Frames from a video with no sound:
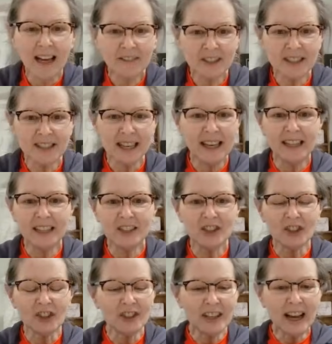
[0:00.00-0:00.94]
I have to say, it
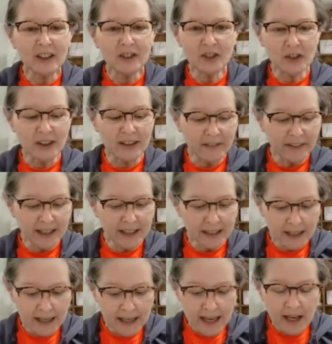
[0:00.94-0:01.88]
turned out terrific.
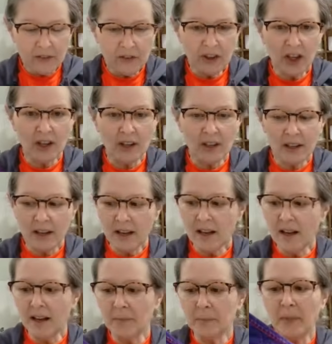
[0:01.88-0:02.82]
The
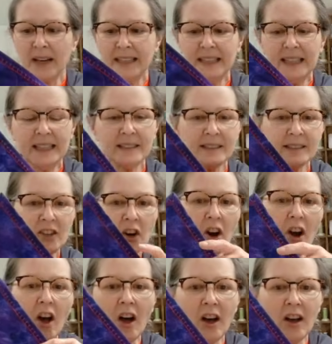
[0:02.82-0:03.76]
bindings are
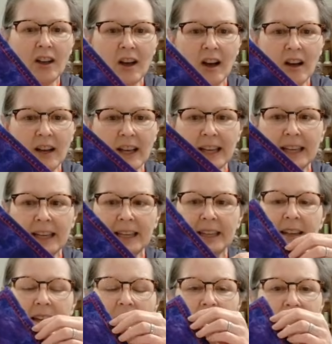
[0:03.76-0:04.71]
all
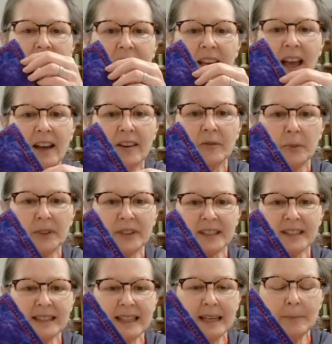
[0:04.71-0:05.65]
on. I have put
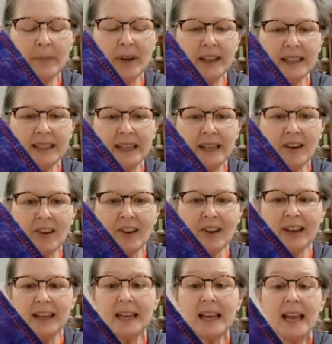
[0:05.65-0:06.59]
the seam binding
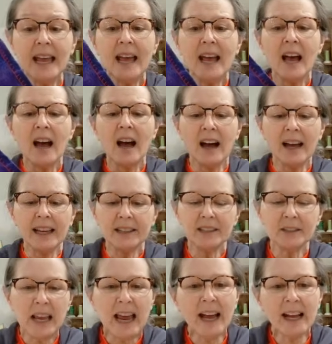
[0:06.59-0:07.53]
on. I
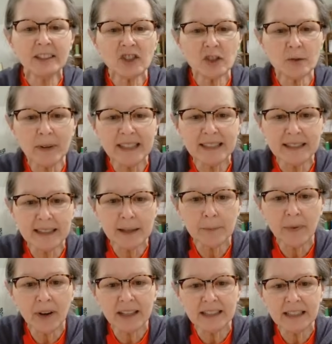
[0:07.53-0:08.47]
attached my
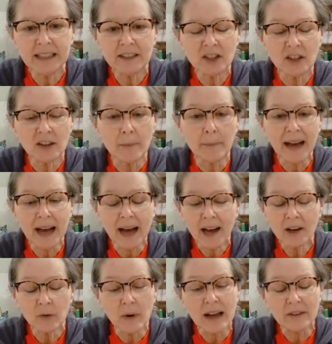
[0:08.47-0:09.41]
seam binding to the
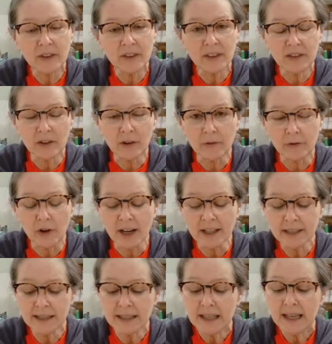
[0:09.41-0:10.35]
back rather than the
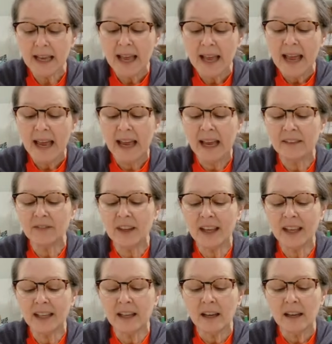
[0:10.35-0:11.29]
front. And
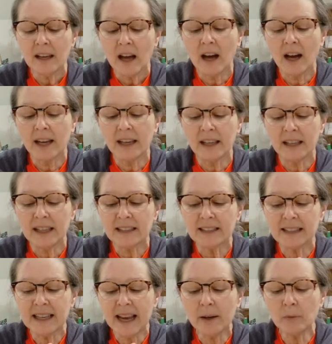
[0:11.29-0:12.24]
then I
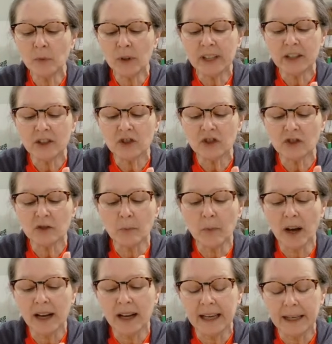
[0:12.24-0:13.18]
sandwiched
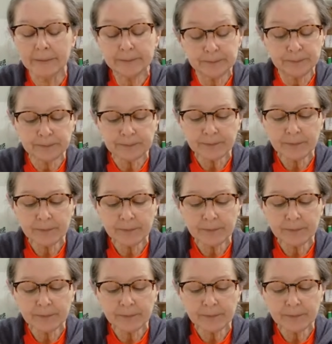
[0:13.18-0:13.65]
my